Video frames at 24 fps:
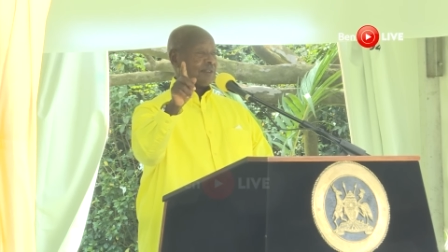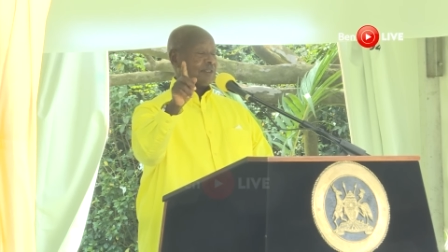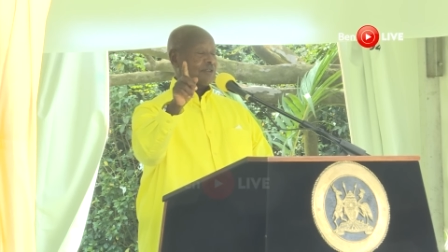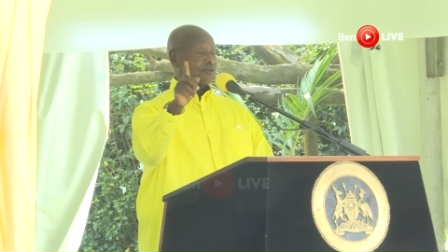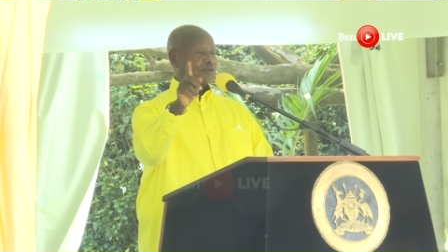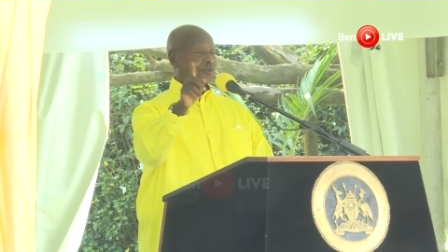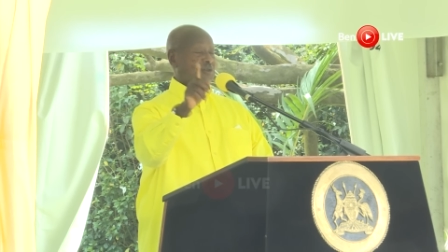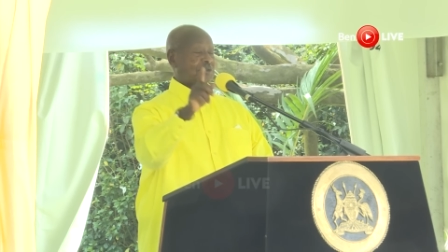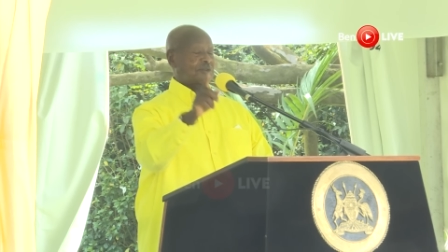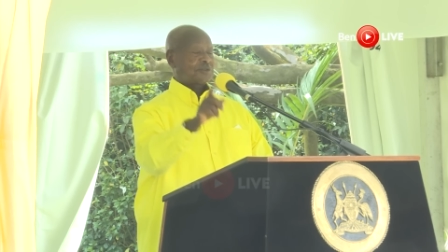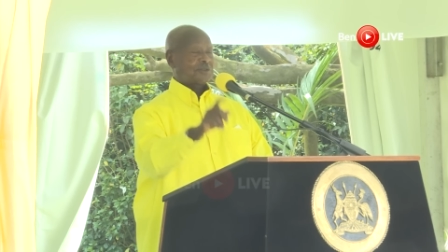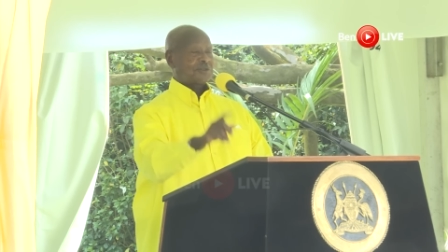
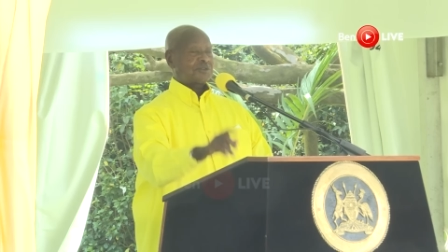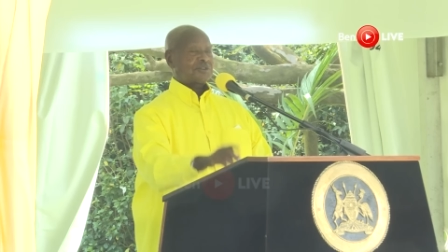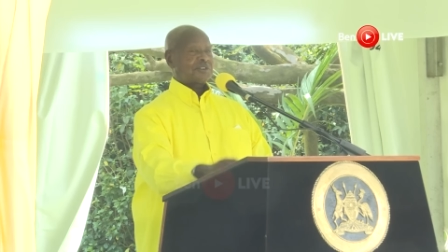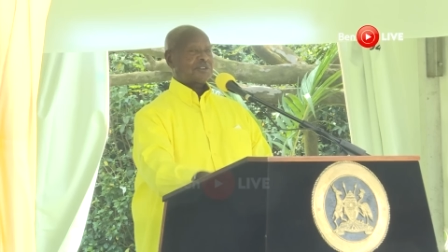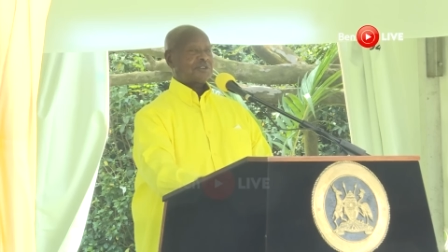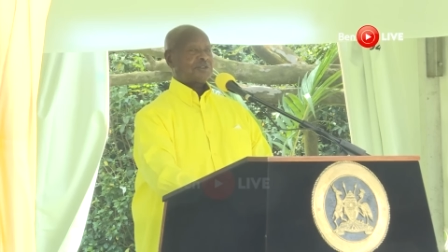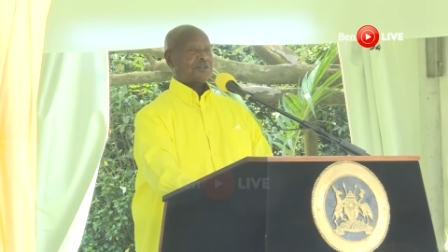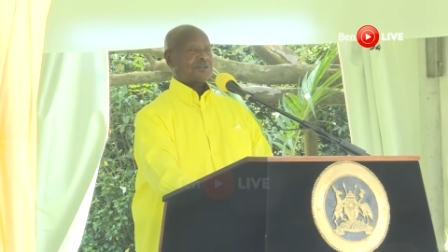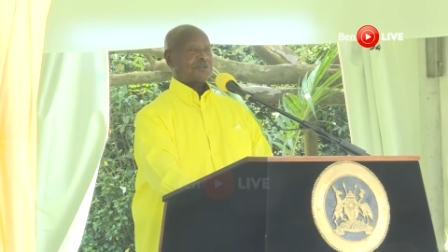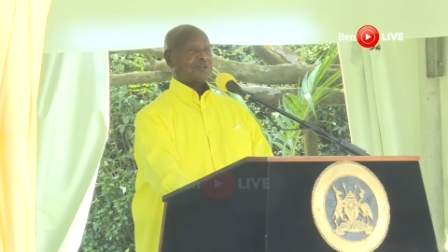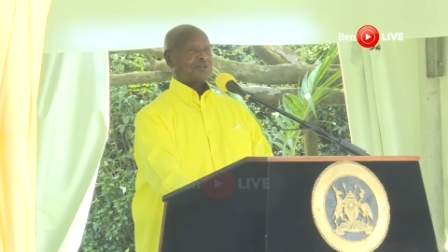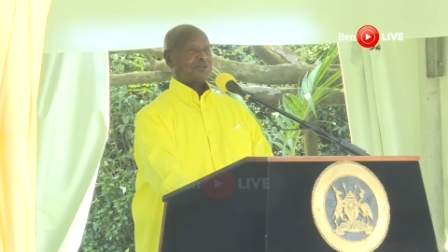So those
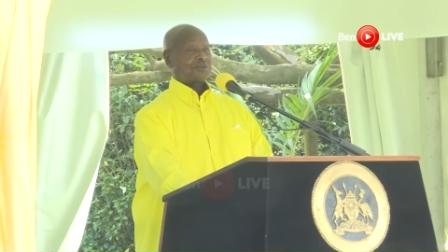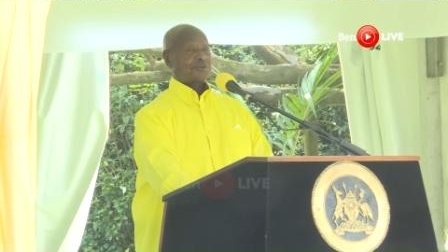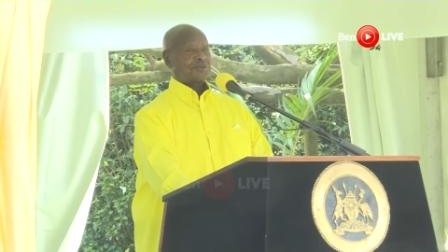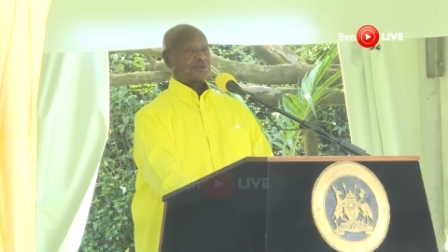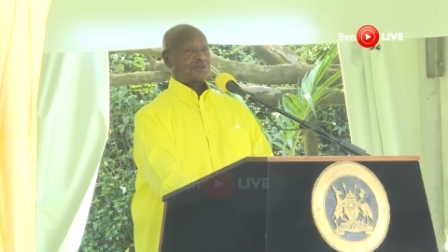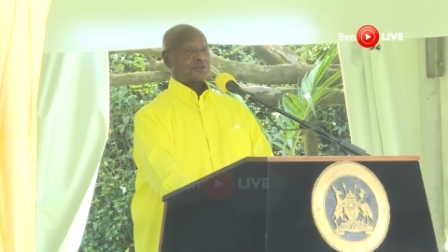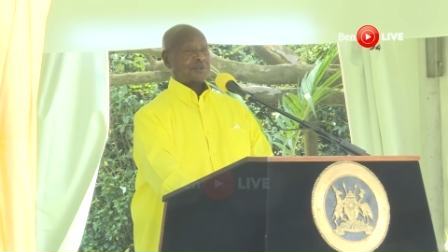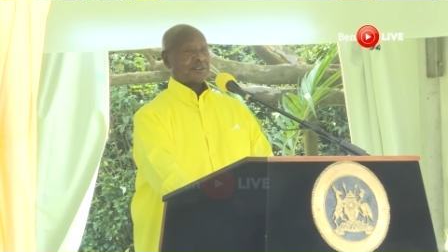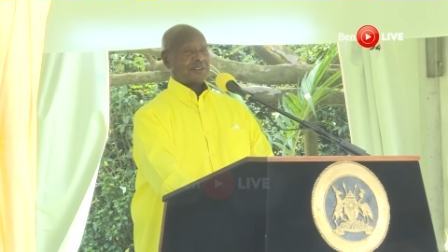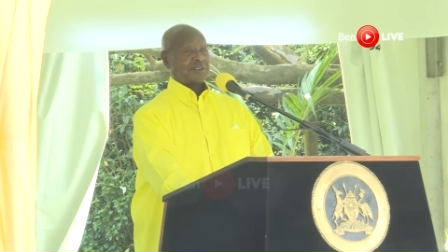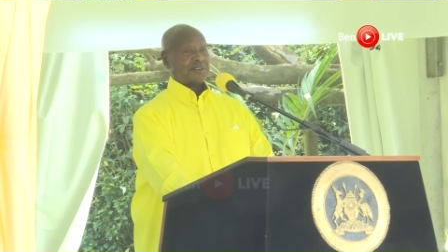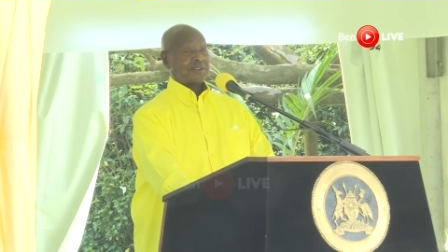idiot
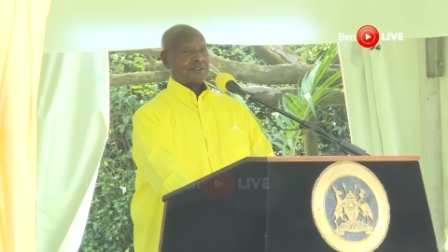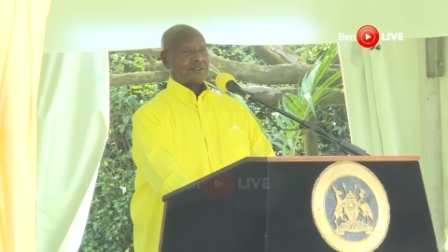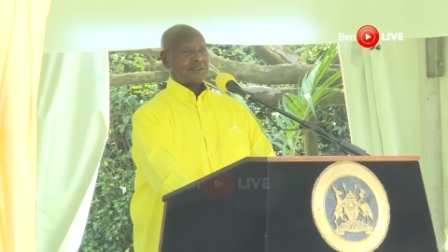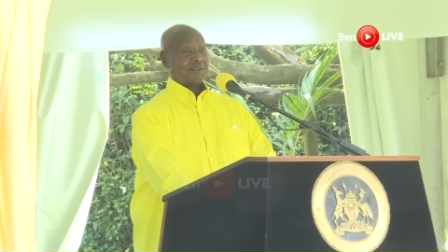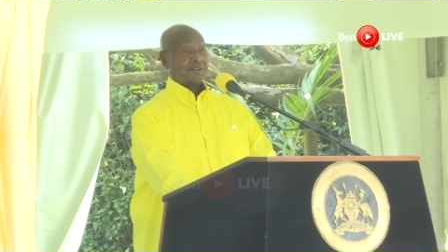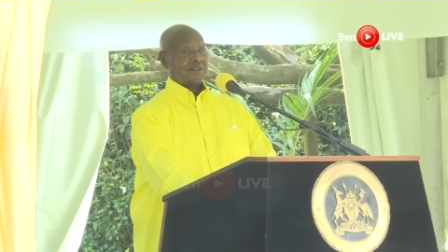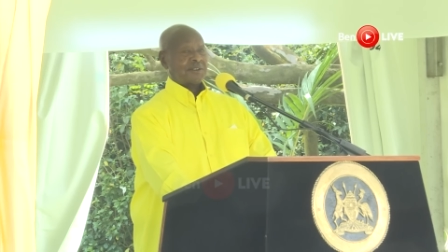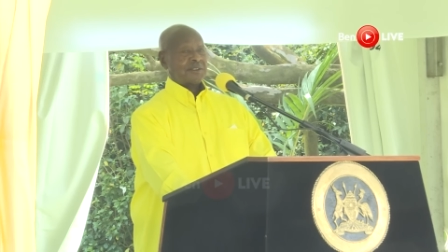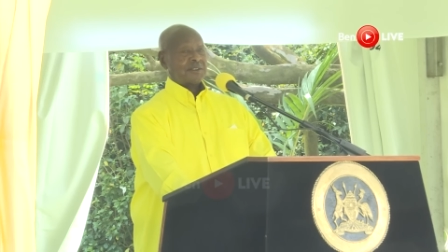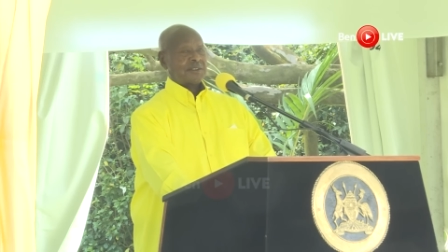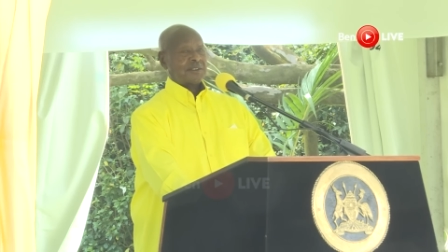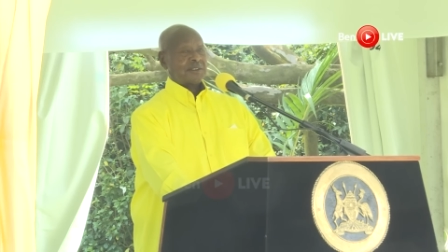children,
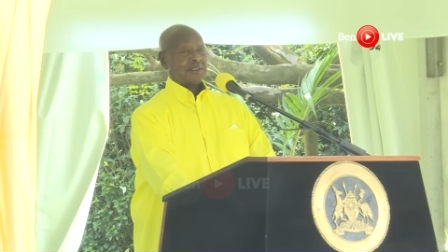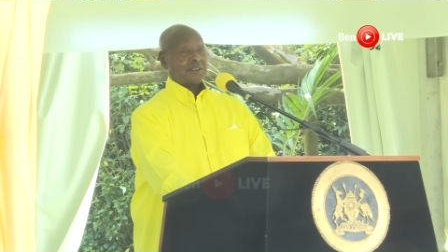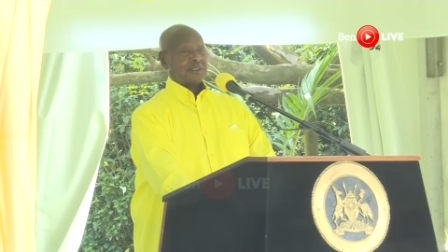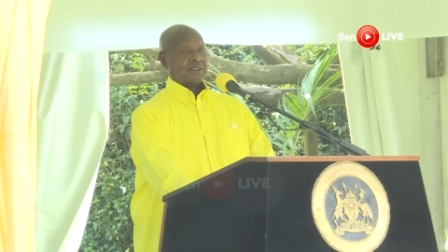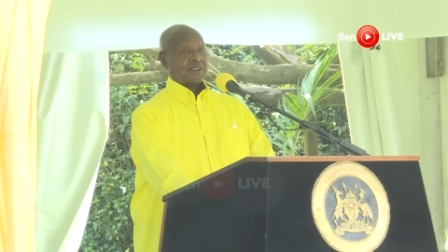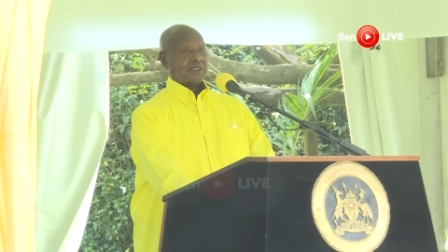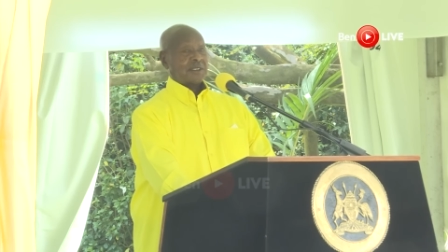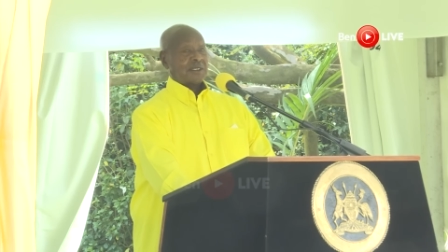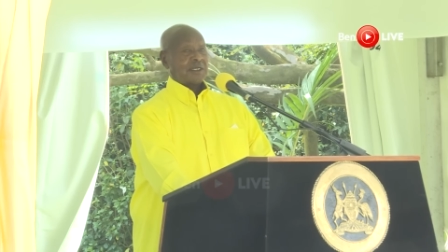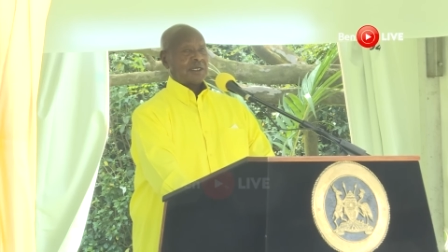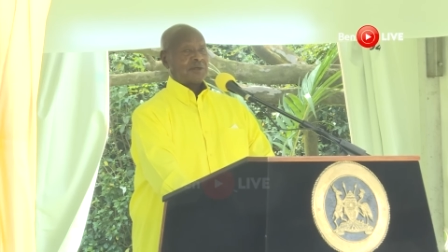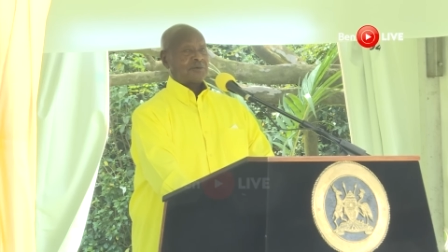
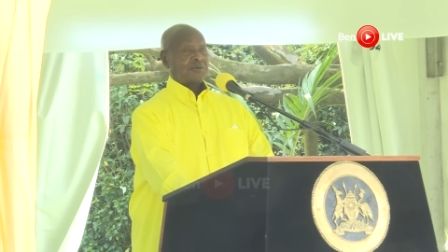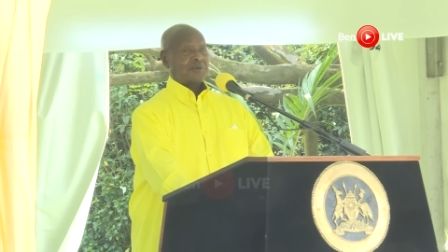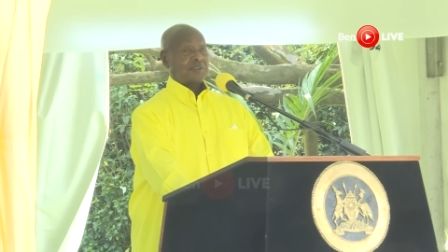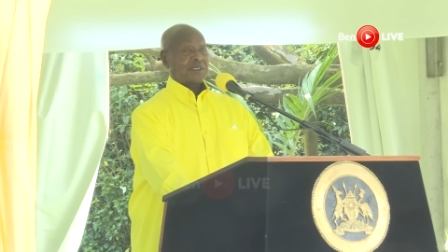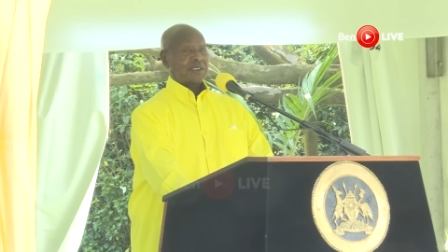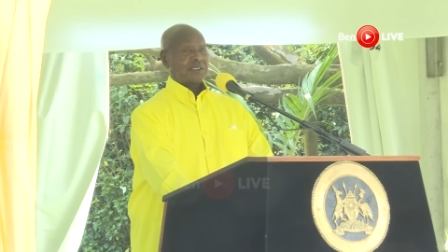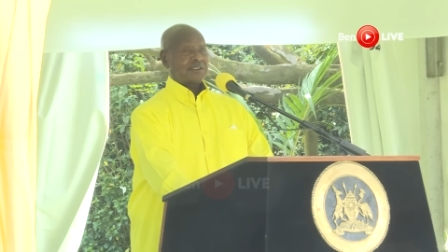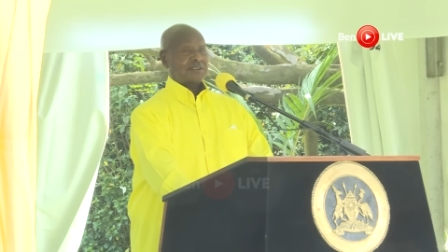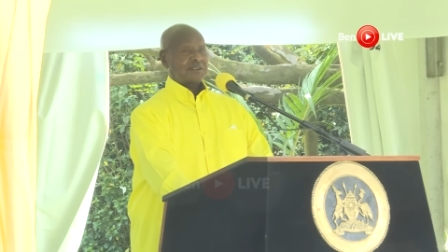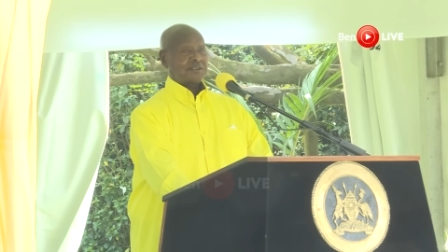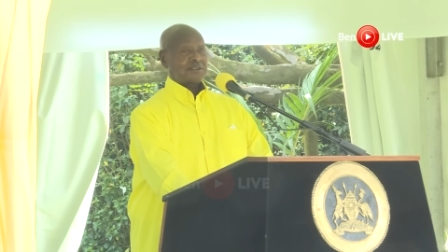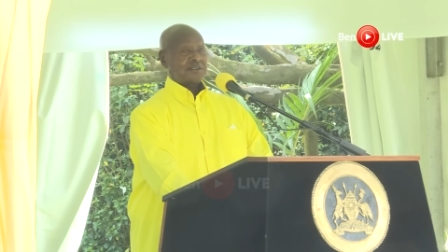I would
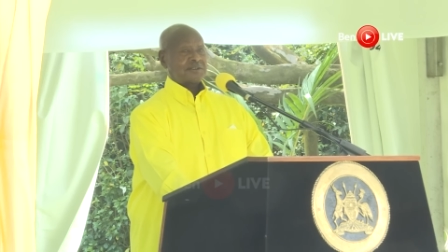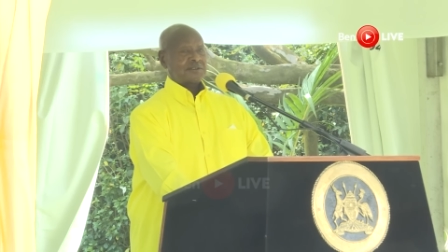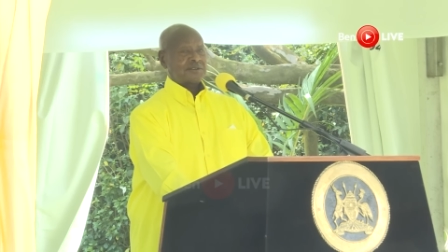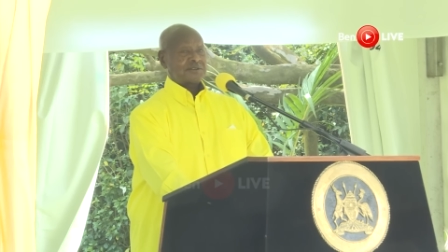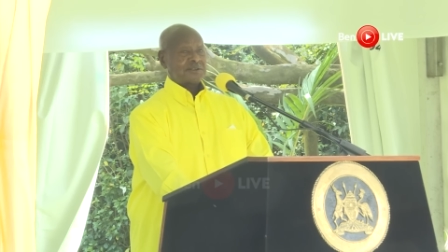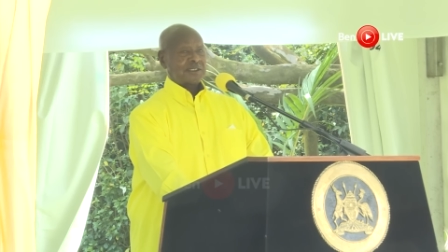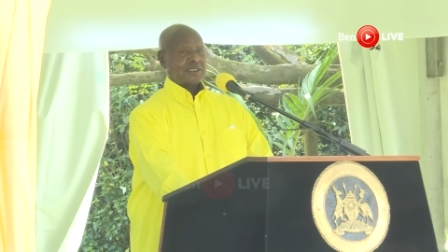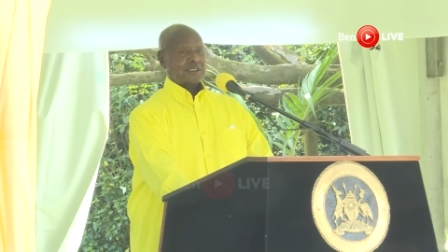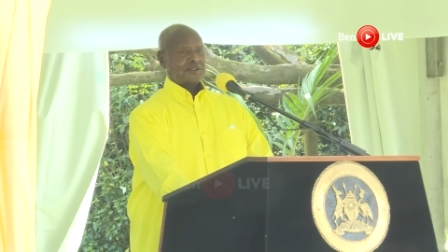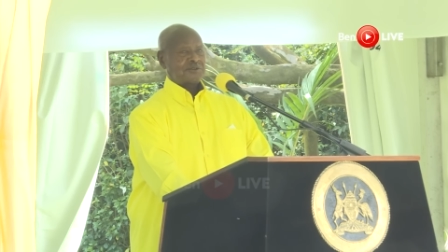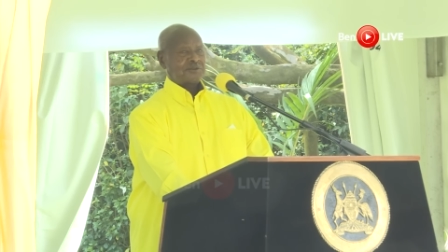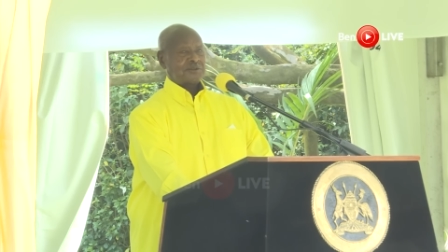like